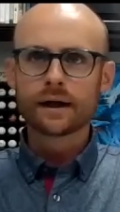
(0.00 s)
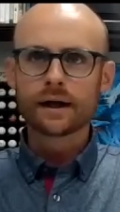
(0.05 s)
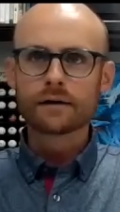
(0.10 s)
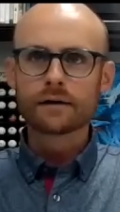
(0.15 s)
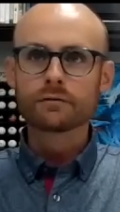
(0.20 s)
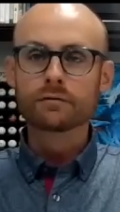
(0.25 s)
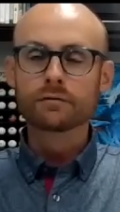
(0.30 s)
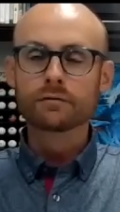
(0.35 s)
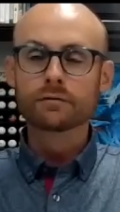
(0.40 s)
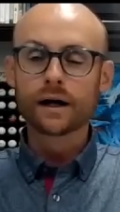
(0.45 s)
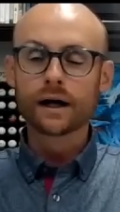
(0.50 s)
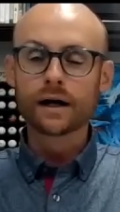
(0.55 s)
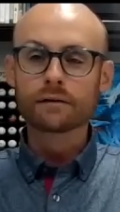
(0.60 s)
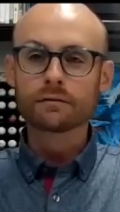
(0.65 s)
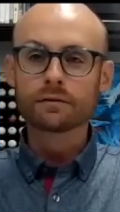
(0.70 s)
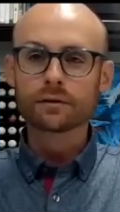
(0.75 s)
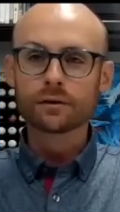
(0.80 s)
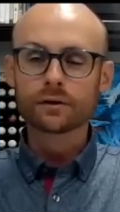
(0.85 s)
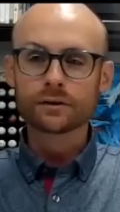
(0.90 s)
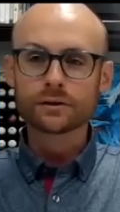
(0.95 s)
I've
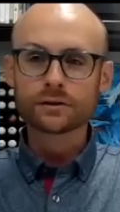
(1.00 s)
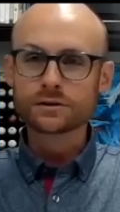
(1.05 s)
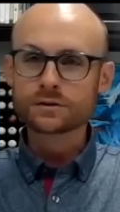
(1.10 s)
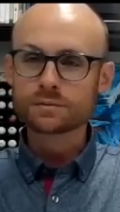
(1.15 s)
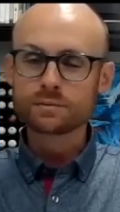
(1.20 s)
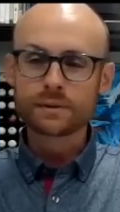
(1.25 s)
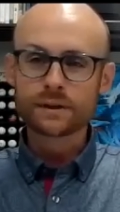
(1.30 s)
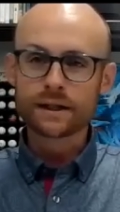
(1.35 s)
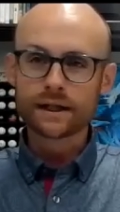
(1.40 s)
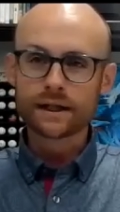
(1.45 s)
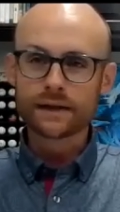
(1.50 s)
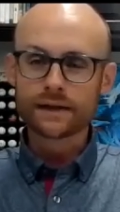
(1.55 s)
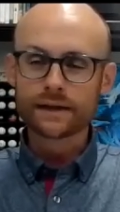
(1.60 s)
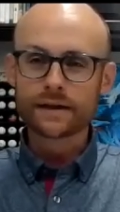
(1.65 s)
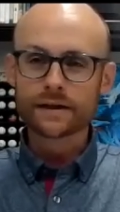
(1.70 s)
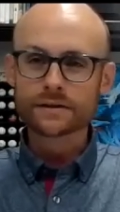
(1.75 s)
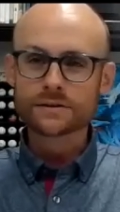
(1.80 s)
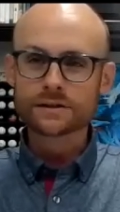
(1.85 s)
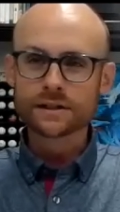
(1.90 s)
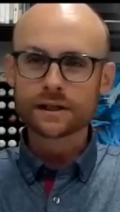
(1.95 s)
I've learned just being on
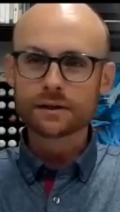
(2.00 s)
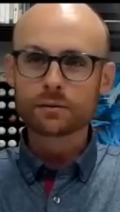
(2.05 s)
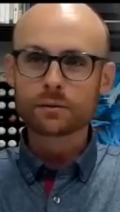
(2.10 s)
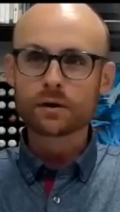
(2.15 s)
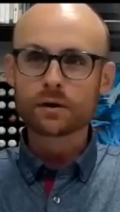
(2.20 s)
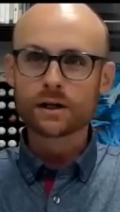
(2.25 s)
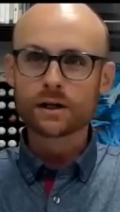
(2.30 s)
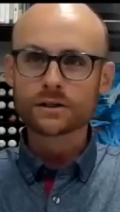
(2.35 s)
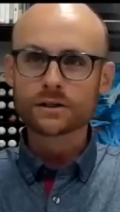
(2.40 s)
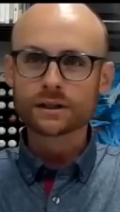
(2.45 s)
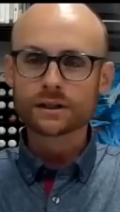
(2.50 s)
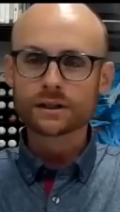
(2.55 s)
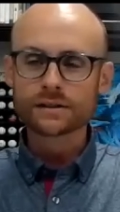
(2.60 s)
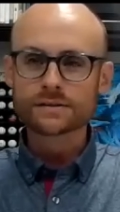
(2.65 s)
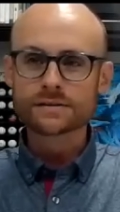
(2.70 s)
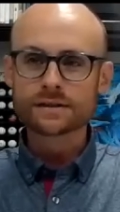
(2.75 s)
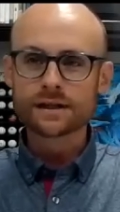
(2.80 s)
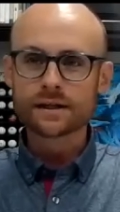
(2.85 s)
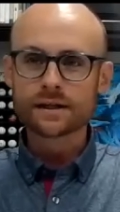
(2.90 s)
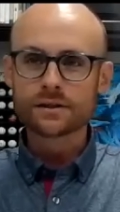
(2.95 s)
the outside watching
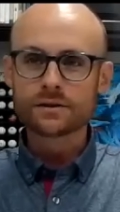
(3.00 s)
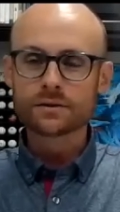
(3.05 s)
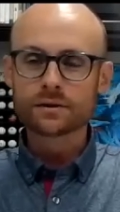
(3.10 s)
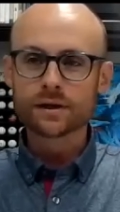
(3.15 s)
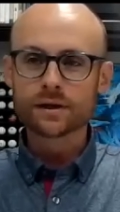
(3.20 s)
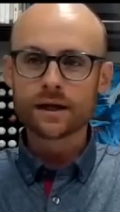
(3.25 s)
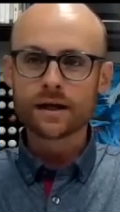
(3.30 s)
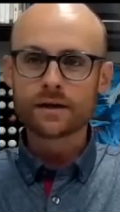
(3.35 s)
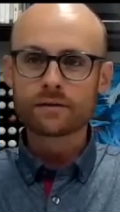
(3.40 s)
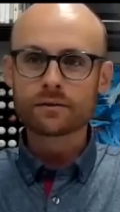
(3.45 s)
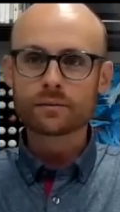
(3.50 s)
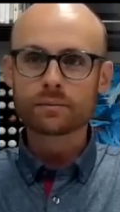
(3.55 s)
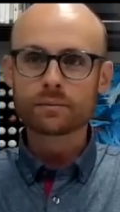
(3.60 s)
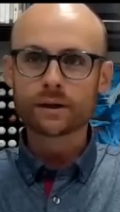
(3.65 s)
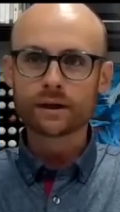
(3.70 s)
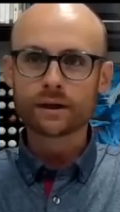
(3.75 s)
is that you can have a